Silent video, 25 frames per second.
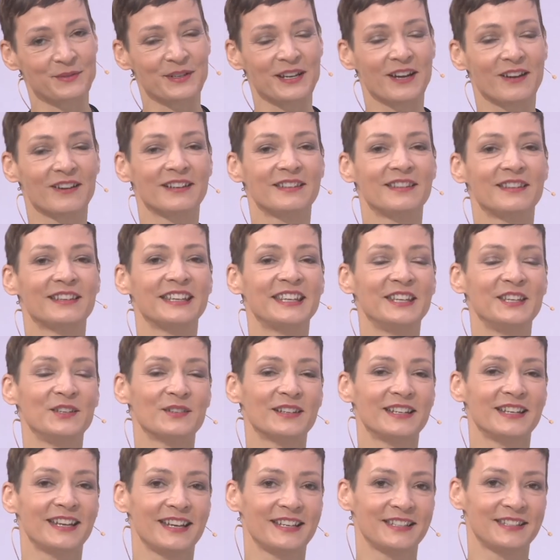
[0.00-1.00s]
We are in the
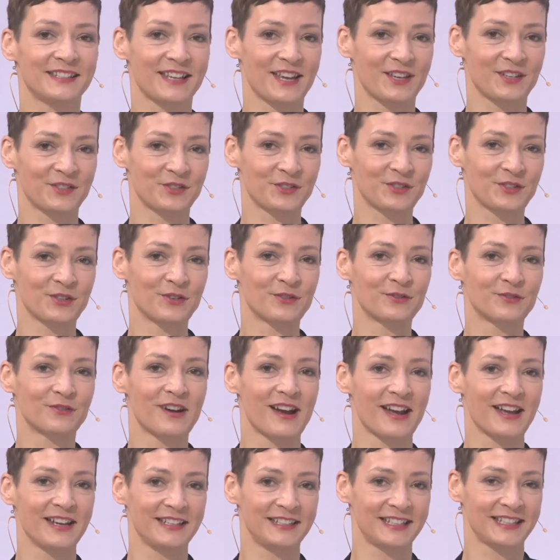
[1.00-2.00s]
Q&A session
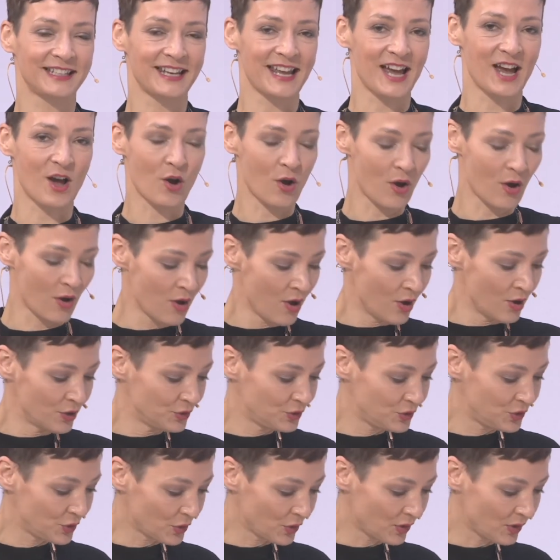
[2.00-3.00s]
right now
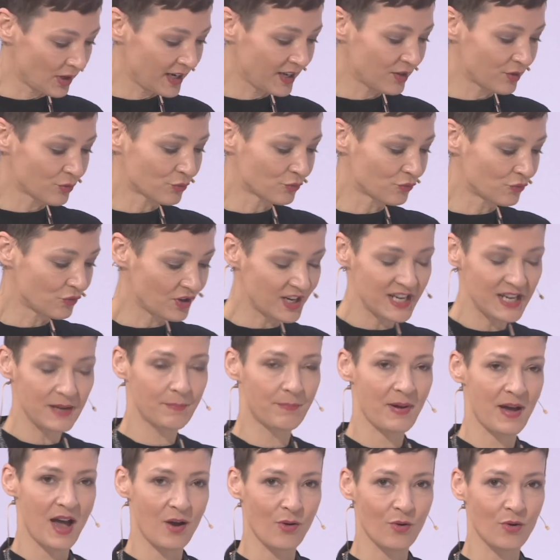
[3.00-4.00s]
during
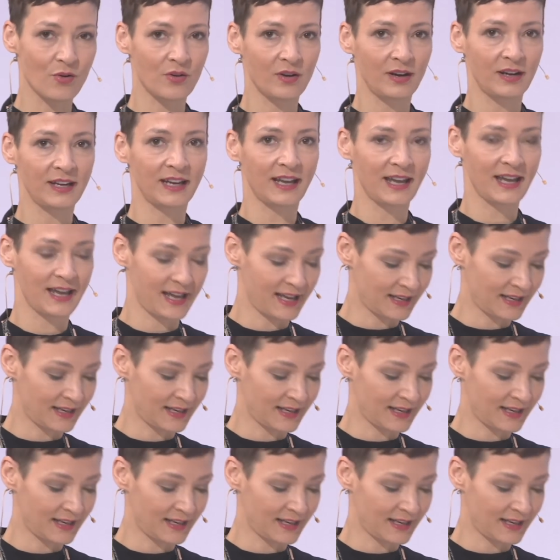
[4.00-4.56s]
repowering.